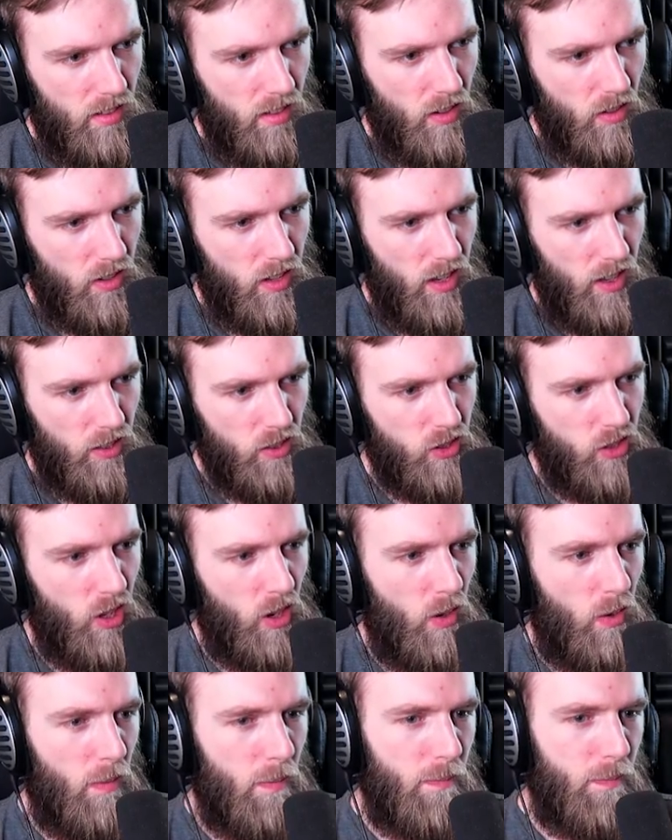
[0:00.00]
Okay,
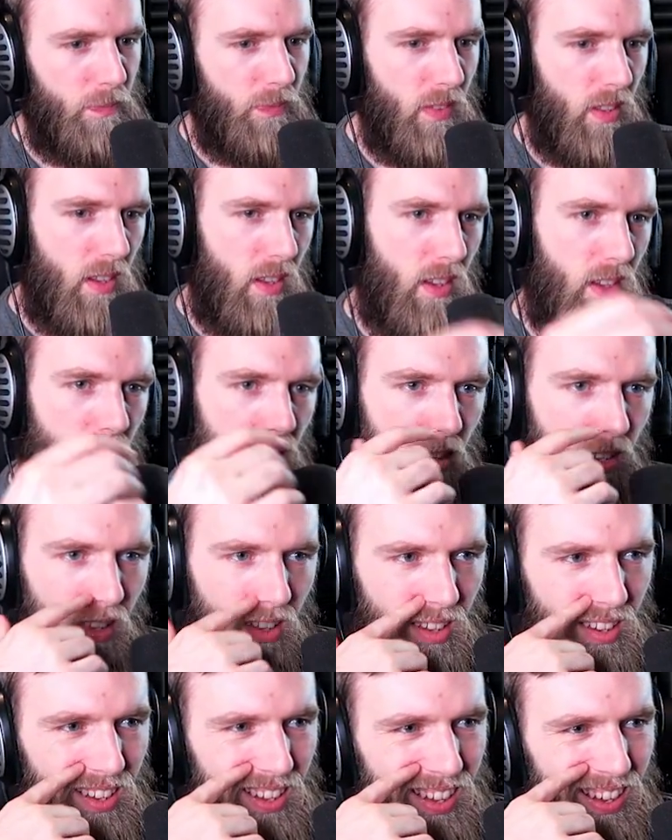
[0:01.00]
so.
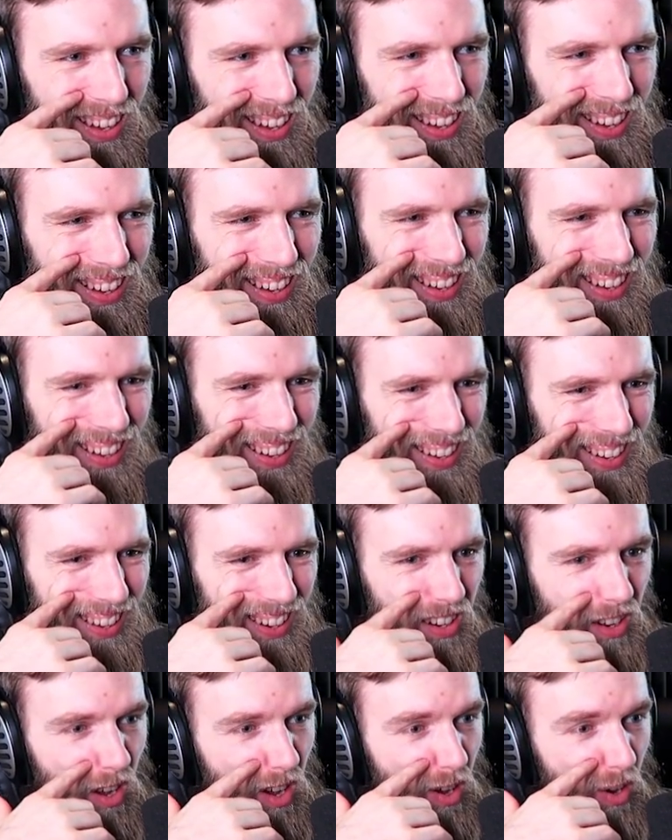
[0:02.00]
Uh,
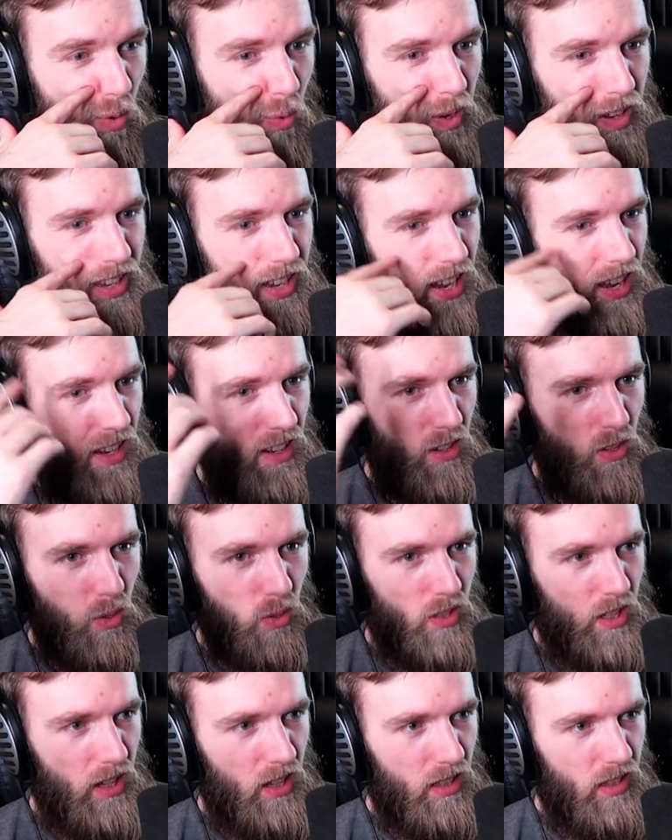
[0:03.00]
no, we can't
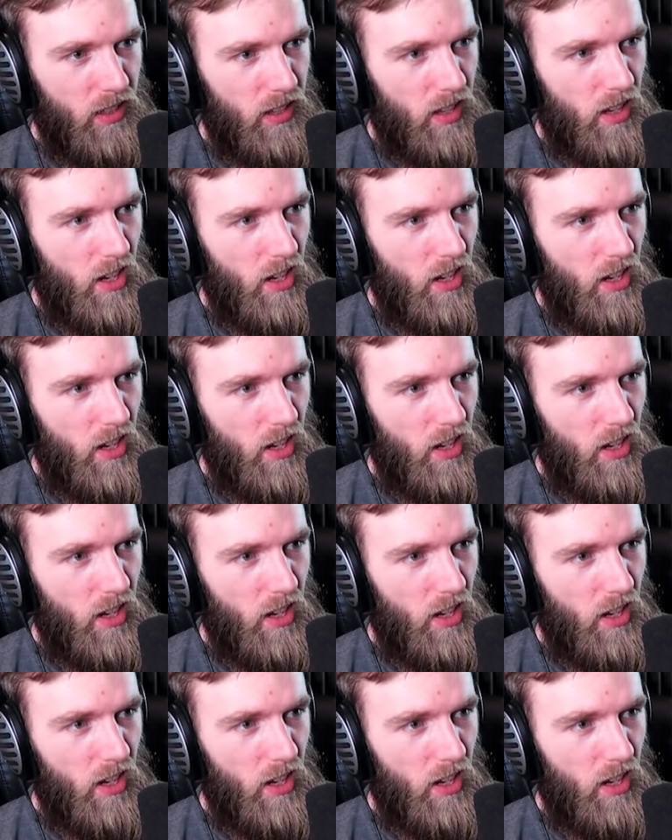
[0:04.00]
use anything